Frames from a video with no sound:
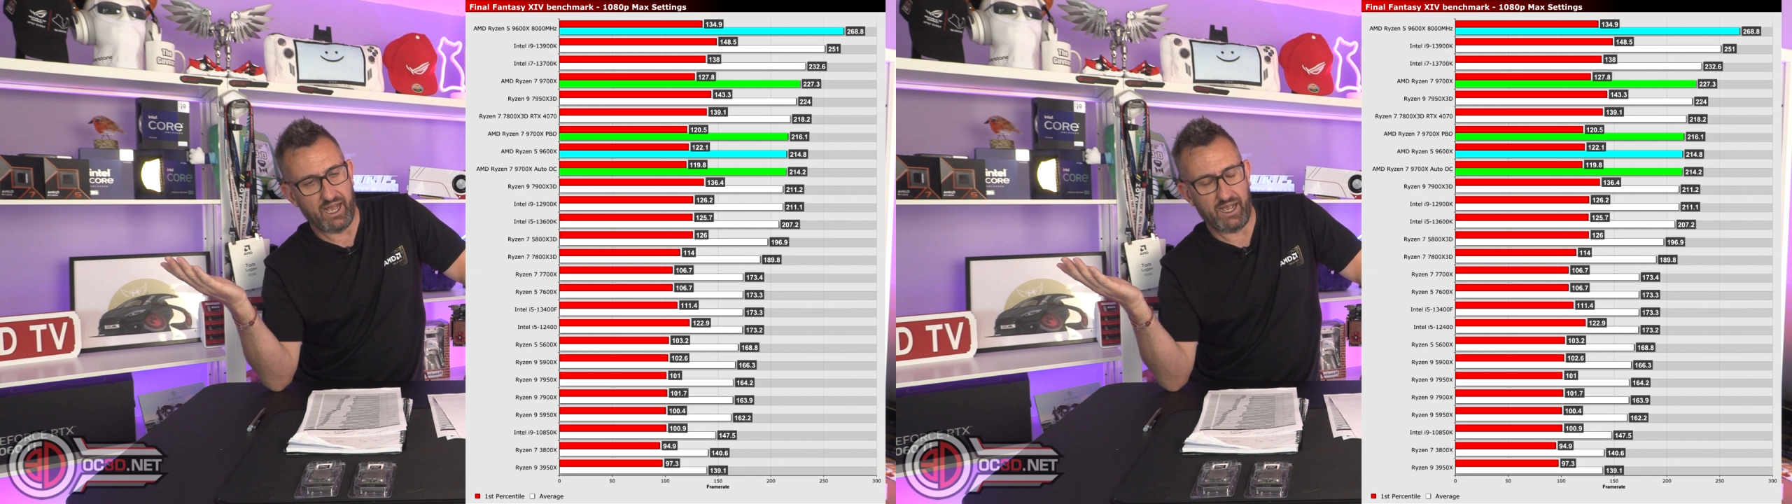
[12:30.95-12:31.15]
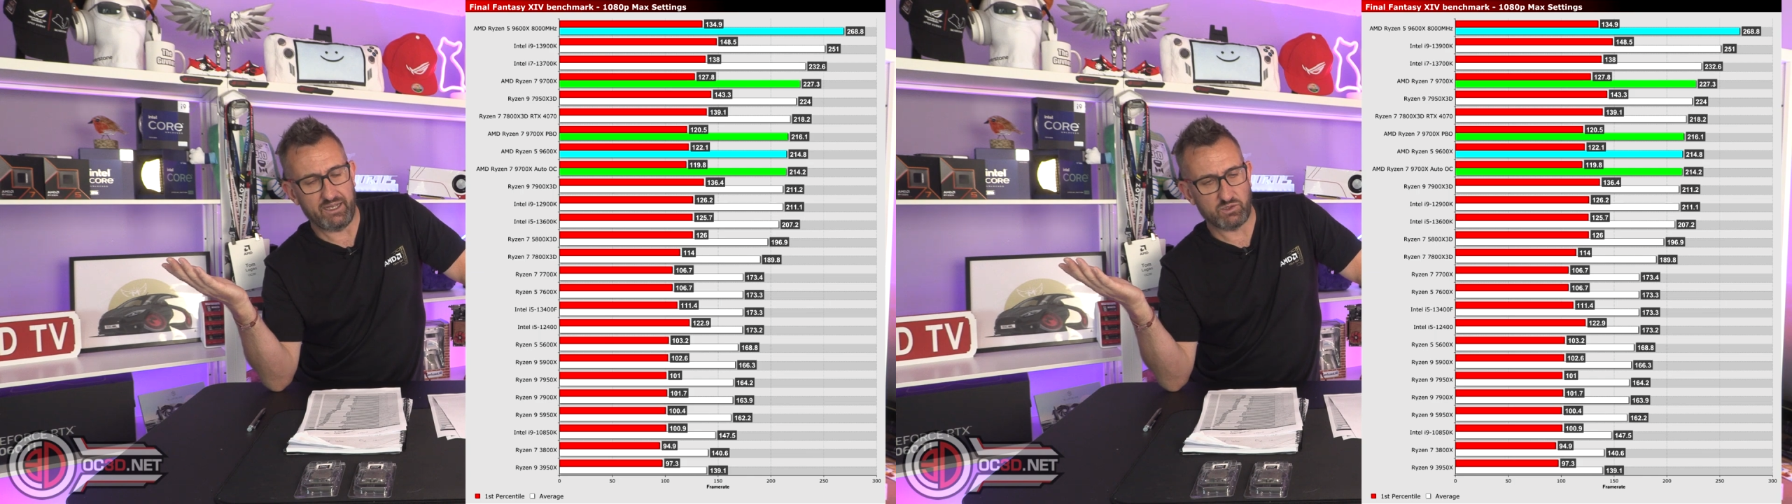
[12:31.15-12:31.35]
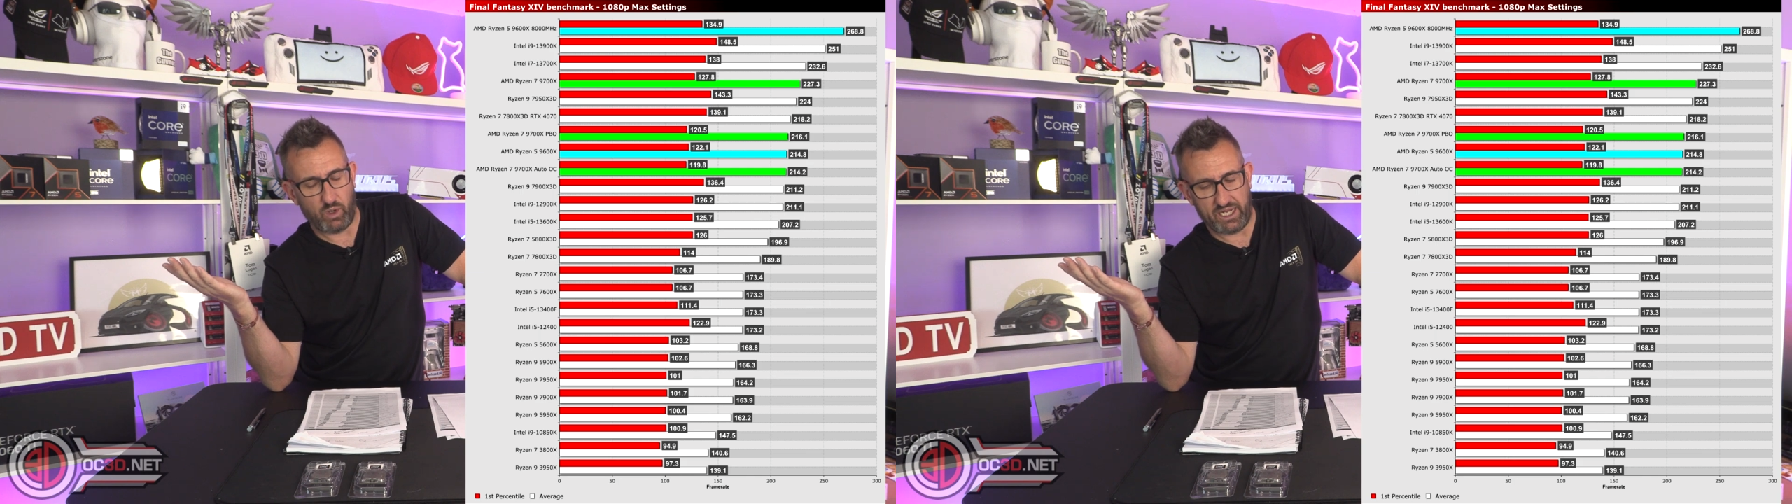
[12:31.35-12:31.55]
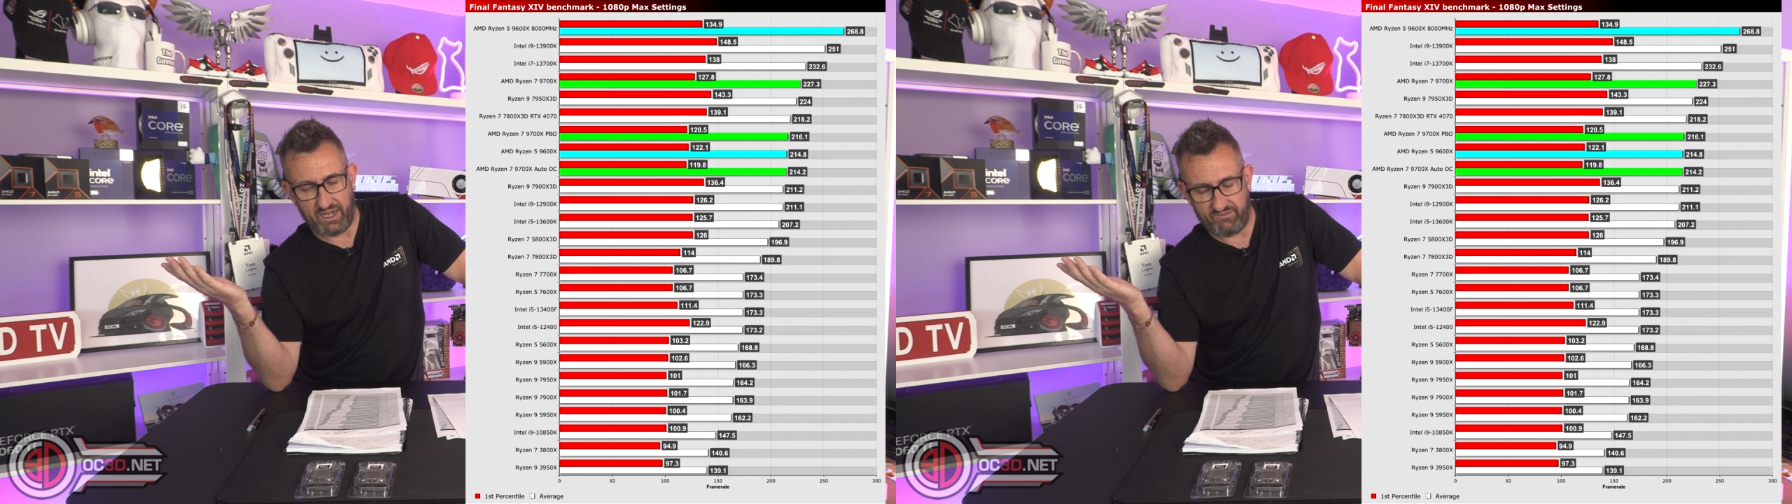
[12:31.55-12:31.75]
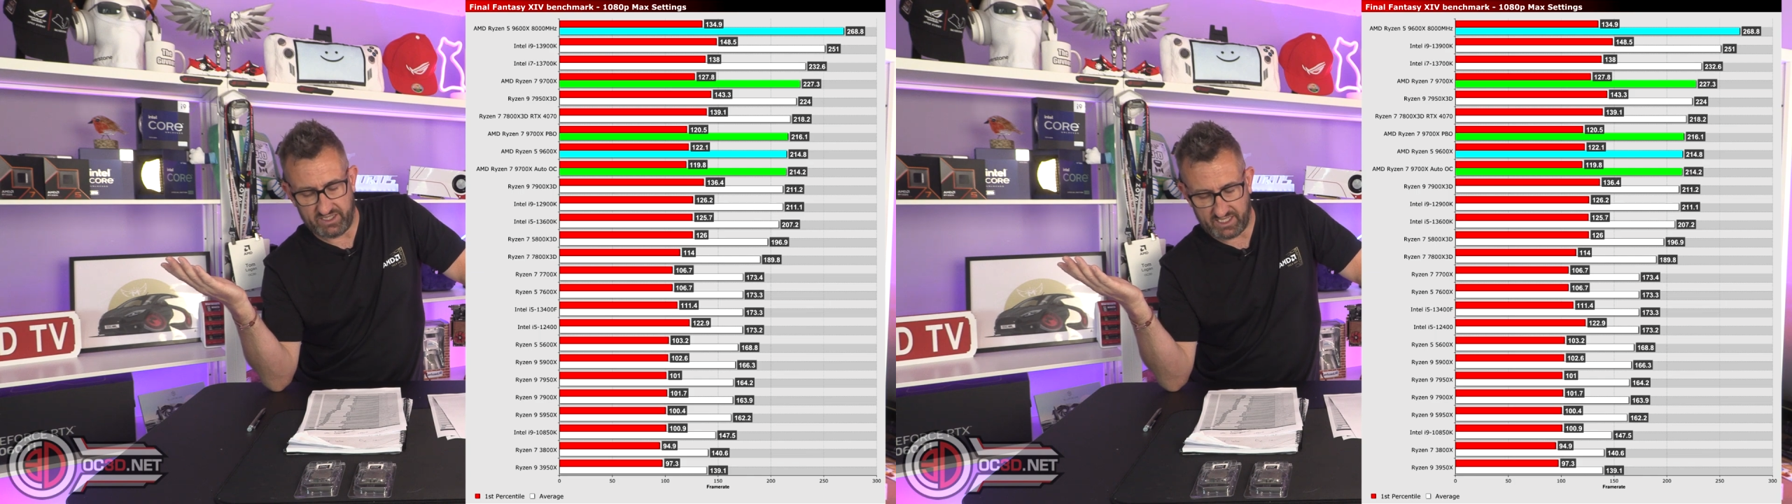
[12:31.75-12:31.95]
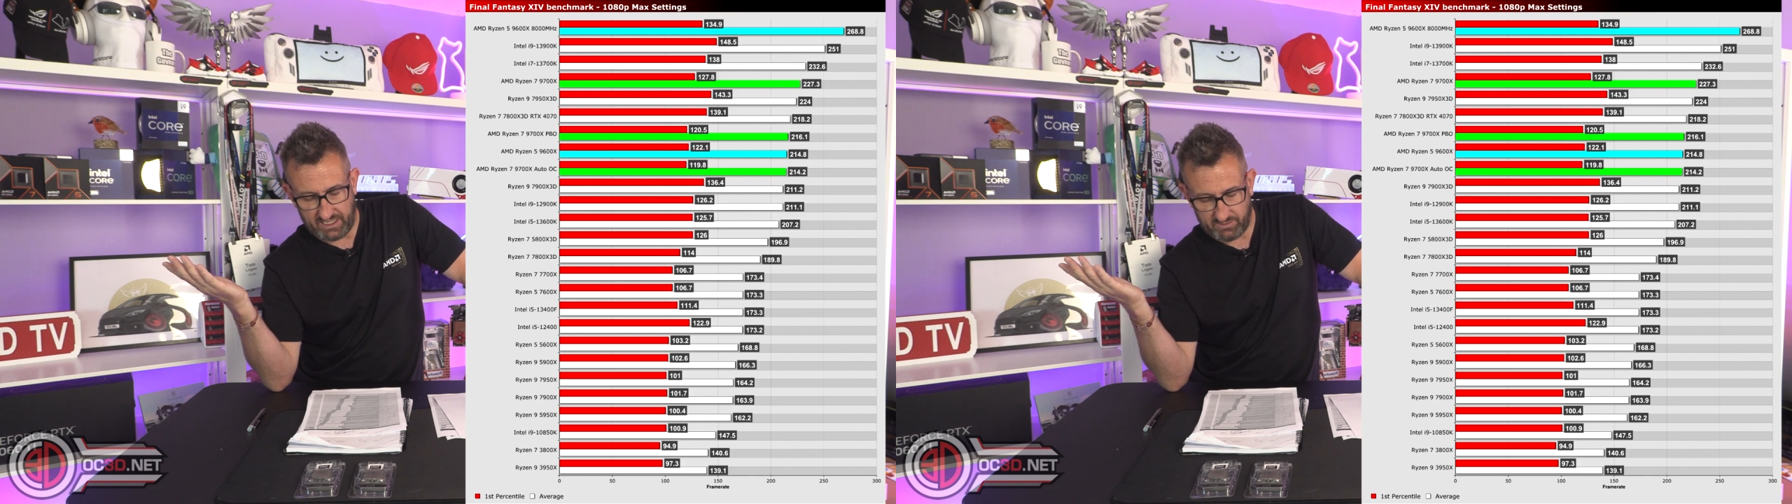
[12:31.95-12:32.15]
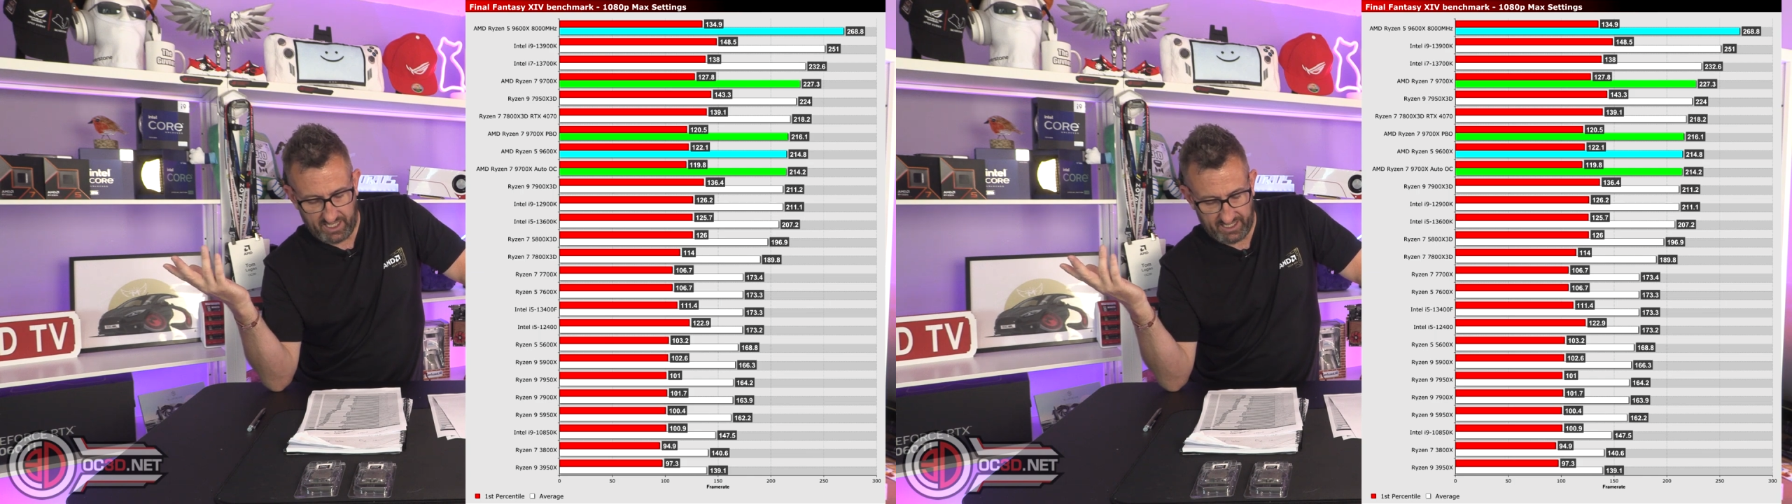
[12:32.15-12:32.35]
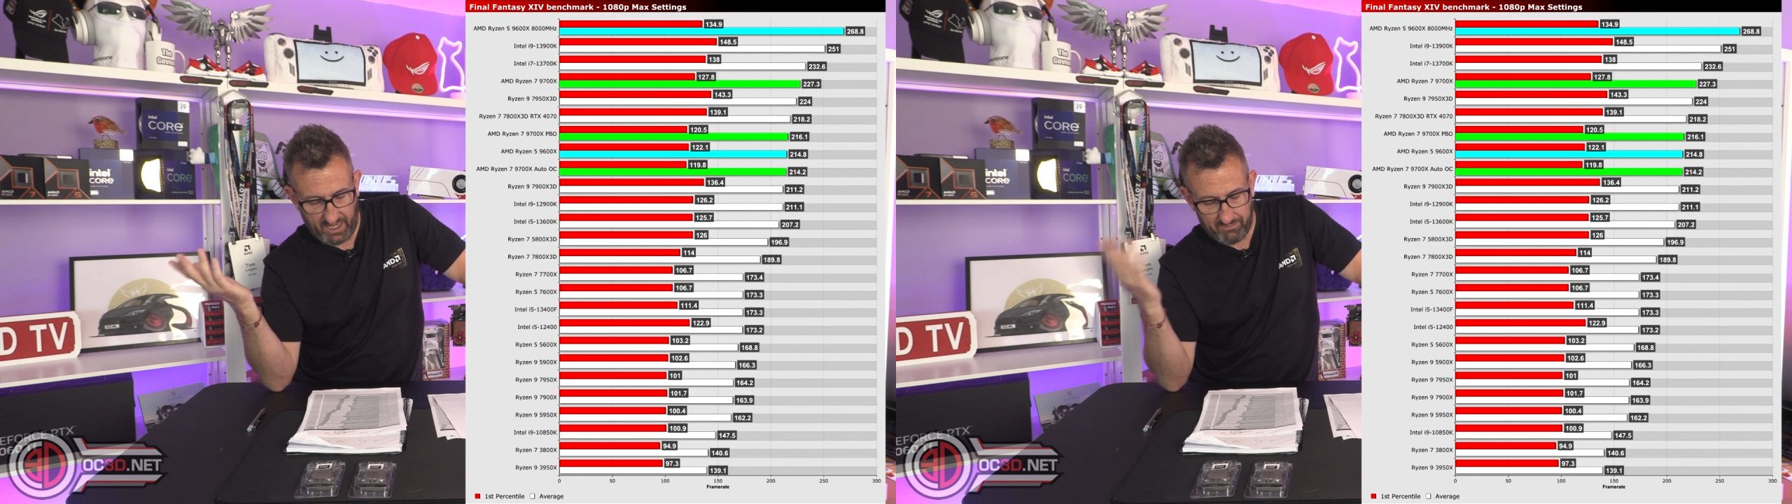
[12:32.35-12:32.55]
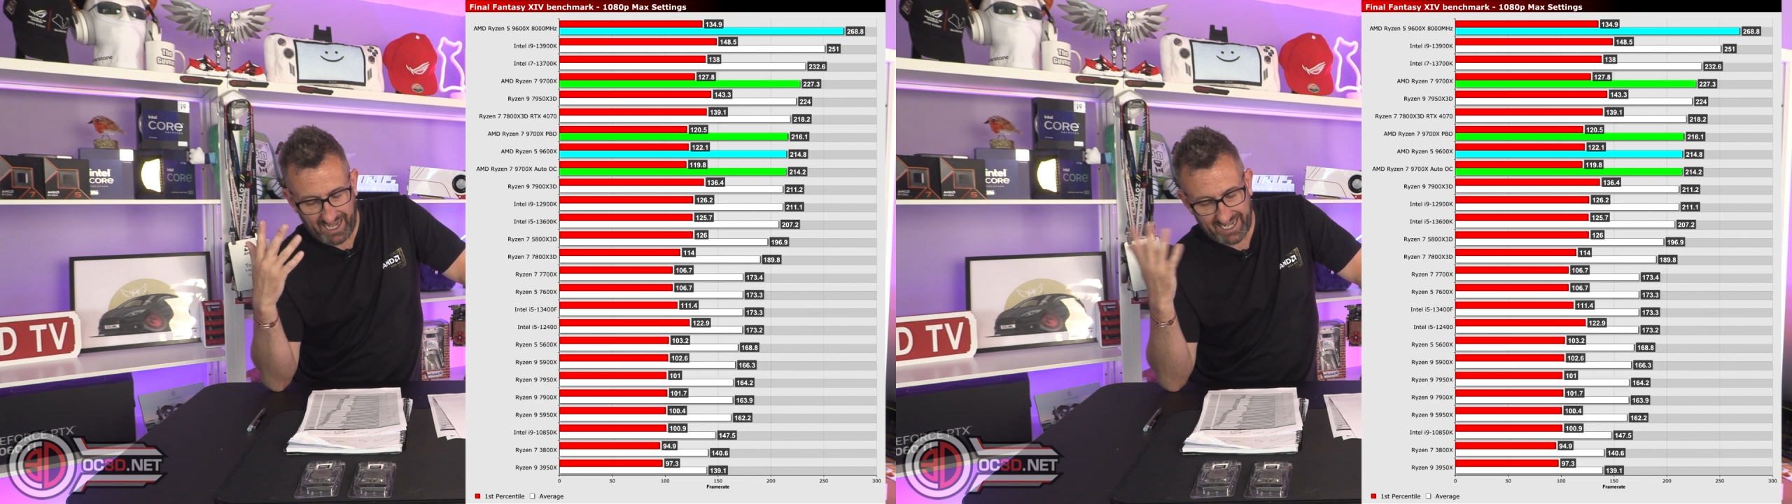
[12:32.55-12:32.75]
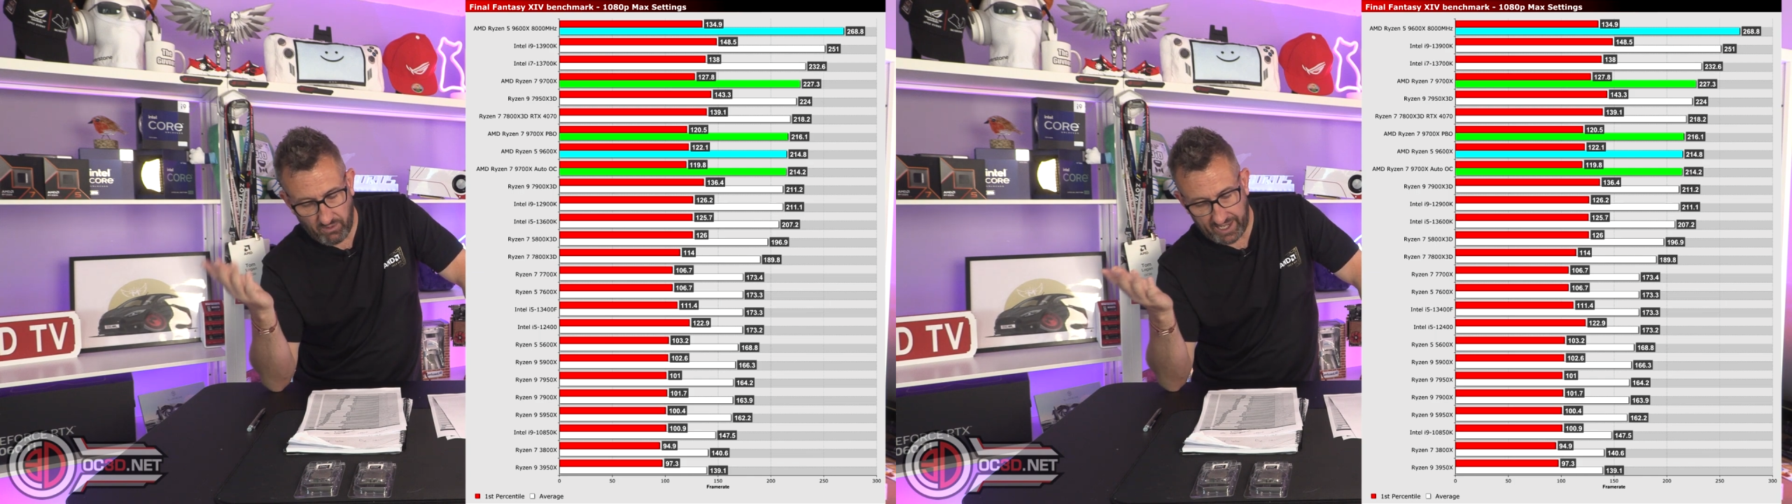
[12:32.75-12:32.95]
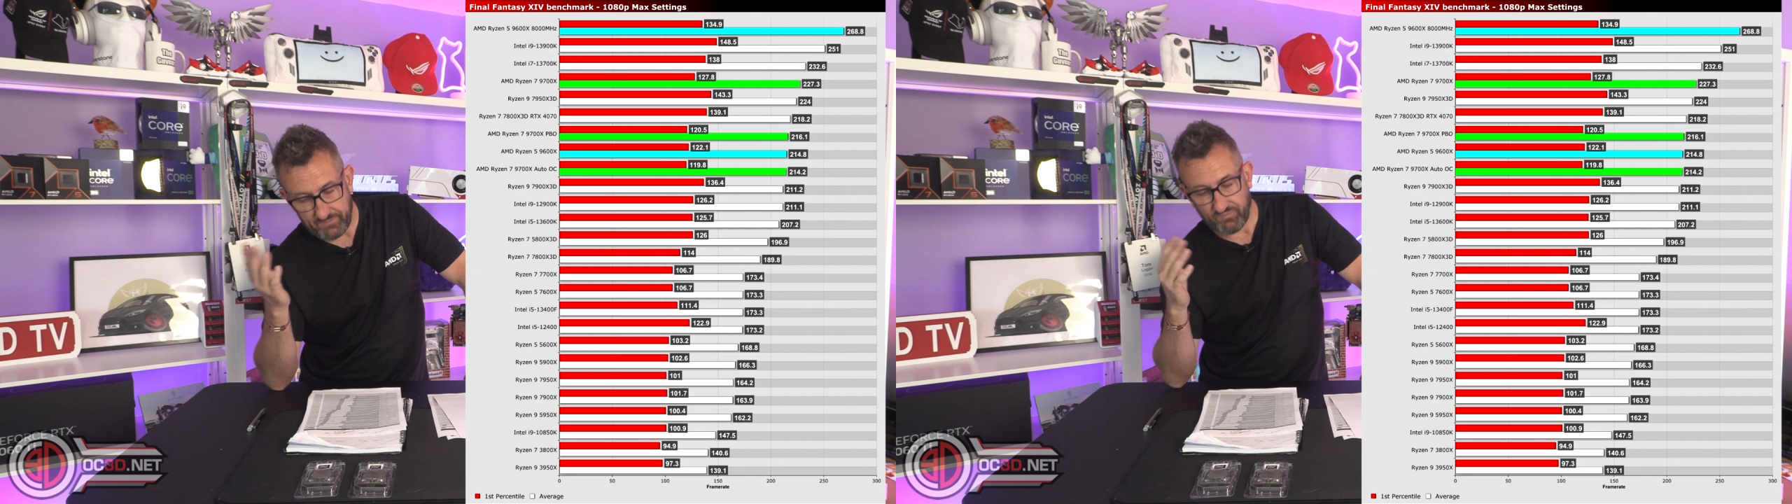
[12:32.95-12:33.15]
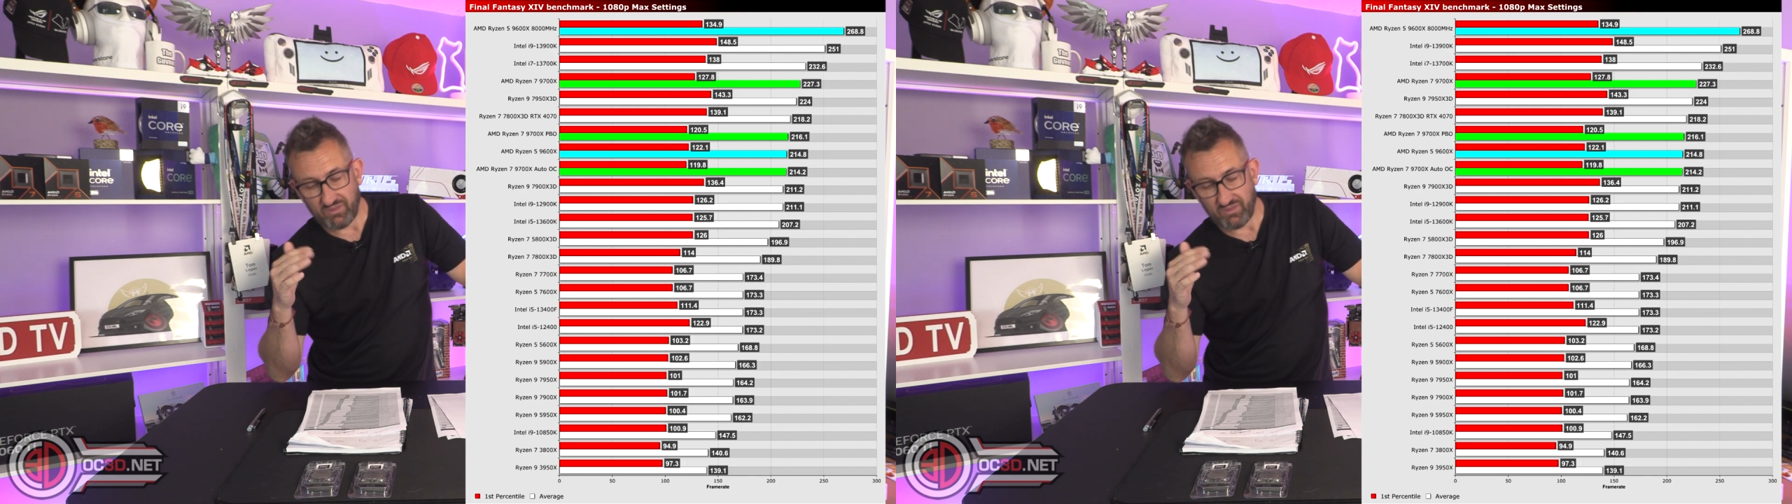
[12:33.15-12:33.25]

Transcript: Uh, it's weird having to keep saying that. But anyway,